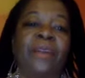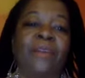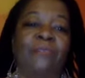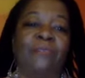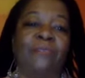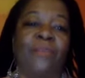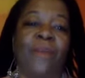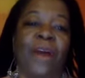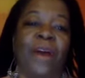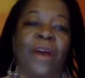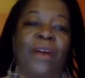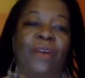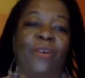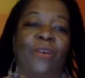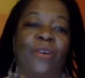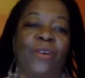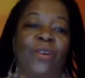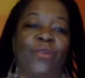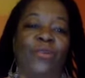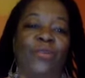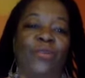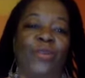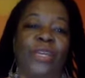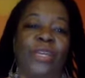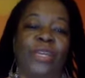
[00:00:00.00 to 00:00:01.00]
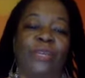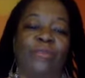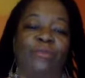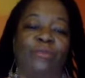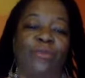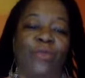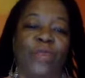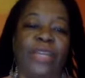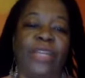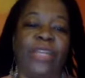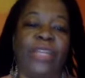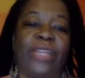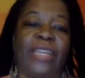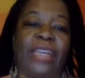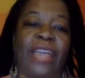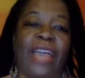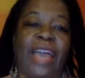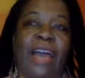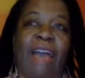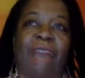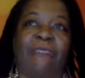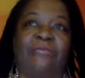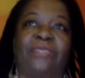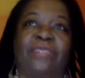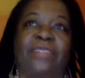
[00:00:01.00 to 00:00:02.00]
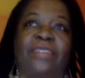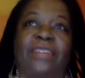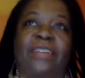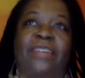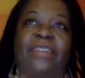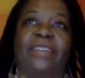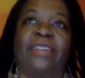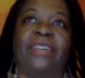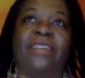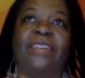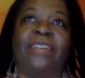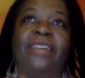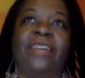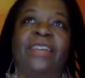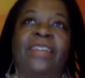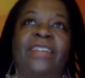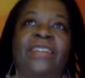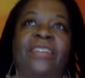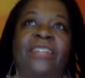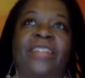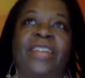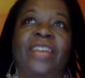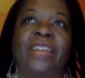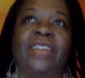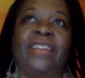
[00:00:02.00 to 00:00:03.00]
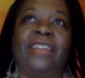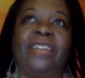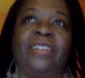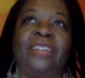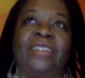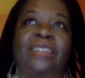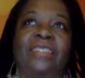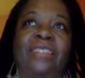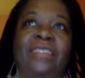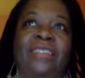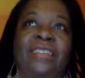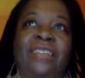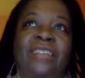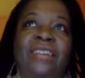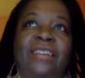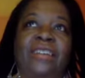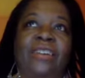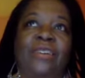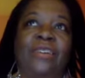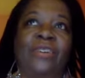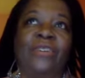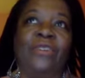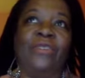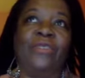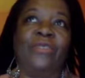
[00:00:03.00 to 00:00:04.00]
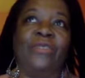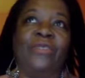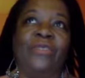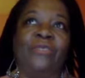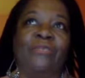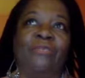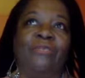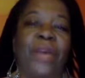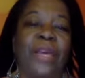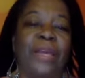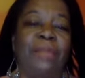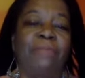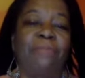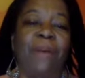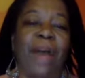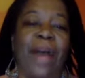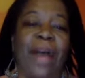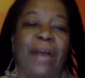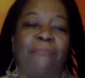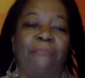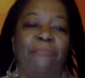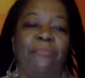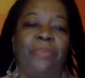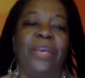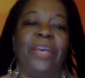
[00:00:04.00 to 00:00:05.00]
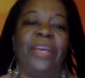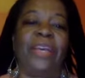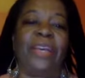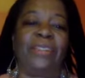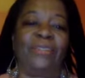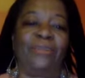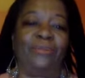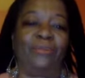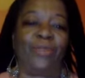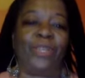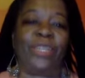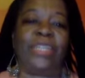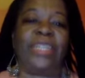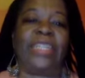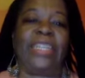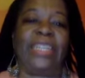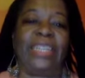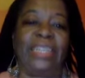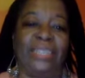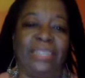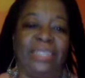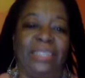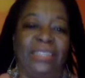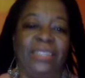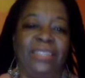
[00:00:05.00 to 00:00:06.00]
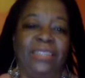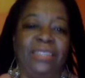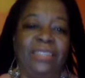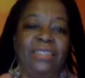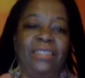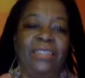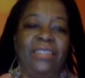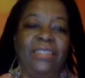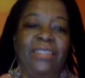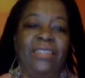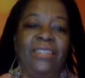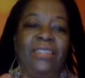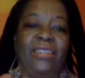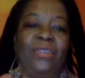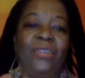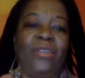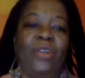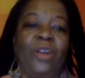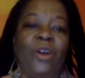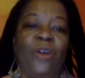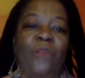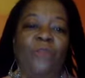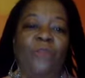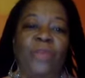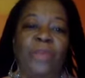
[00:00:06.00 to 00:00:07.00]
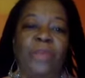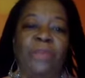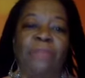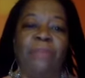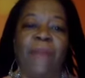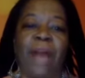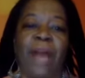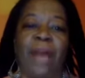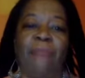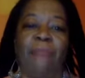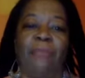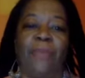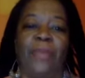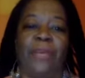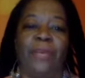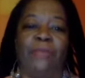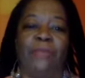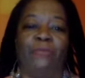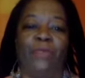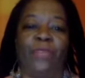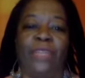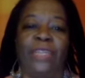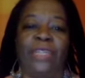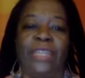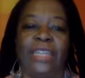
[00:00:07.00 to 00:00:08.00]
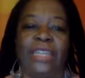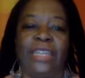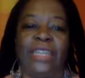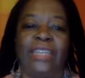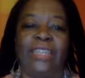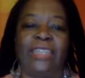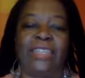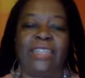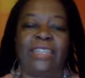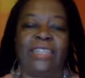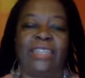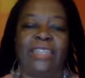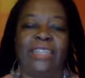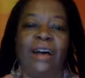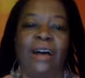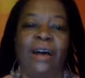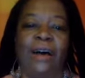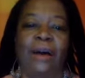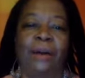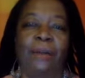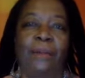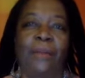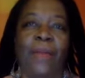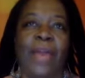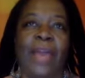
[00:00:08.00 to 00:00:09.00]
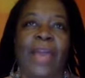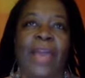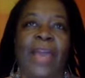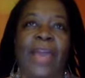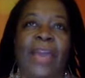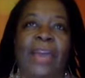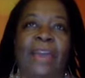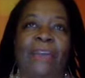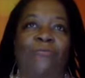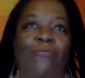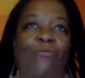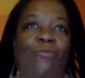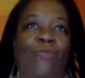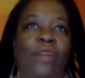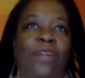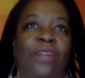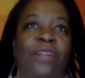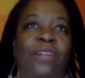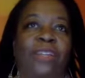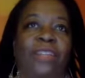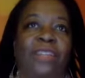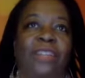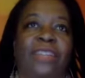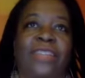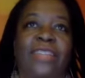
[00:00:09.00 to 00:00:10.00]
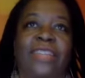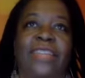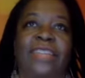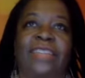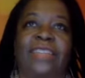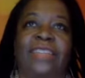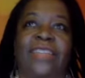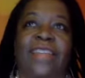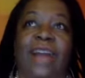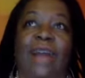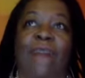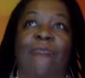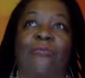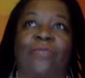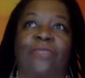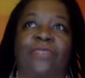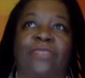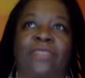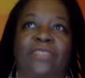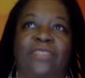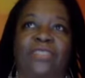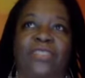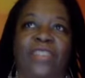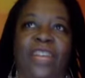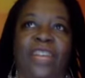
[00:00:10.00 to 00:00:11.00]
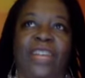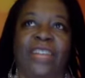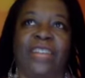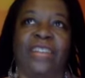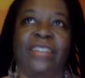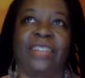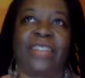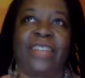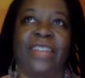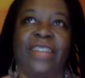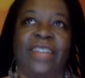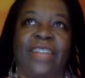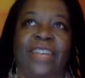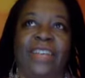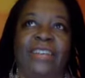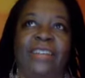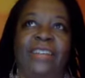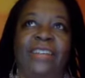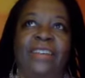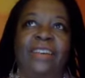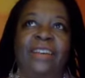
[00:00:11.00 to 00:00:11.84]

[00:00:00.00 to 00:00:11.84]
But we really have to just bit by bit release, you know, bit by bit release. Um, and one of the things that I would suggest that